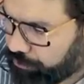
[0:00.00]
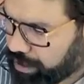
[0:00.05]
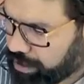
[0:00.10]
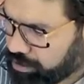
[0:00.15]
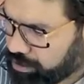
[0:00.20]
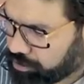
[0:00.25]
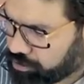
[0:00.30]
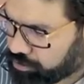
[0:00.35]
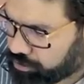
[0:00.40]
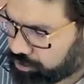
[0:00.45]

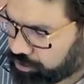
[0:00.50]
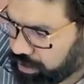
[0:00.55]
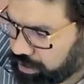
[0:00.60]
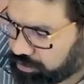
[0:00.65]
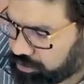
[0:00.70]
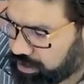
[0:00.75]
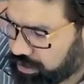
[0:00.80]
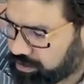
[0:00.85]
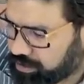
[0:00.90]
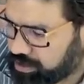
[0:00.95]
Failure to
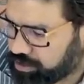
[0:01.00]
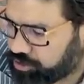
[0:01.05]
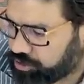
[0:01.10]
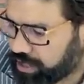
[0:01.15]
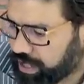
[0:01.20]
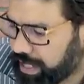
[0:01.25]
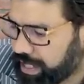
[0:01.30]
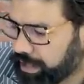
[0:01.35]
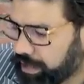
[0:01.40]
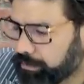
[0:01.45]
Success in
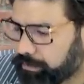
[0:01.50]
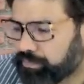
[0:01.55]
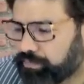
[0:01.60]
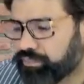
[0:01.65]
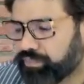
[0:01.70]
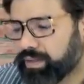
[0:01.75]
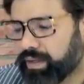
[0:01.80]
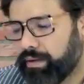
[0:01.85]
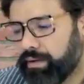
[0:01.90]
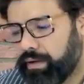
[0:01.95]
Selling,
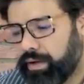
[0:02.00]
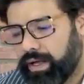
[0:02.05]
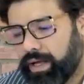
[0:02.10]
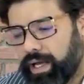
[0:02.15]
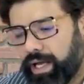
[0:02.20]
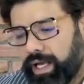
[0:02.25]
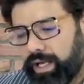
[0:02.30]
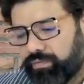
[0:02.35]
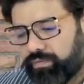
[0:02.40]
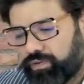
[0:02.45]

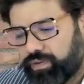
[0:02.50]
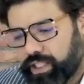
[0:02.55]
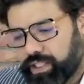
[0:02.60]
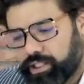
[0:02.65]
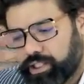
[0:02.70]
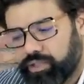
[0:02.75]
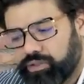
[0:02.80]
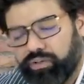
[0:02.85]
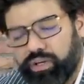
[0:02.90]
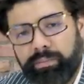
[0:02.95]
and
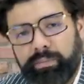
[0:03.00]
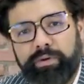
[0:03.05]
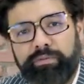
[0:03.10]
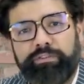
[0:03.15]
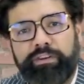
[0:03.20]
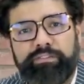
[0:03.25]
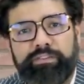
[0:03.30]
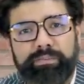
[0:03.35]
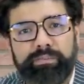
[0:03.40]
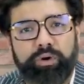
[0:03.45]
this is one of my
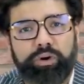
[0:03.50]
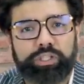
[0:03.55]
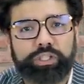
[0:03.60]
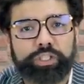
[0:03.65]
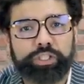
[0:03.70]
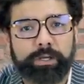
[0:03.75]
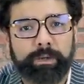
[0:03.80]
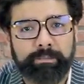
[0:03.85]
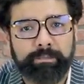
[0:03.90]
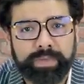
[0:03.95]
favorite
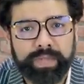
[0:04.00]
books,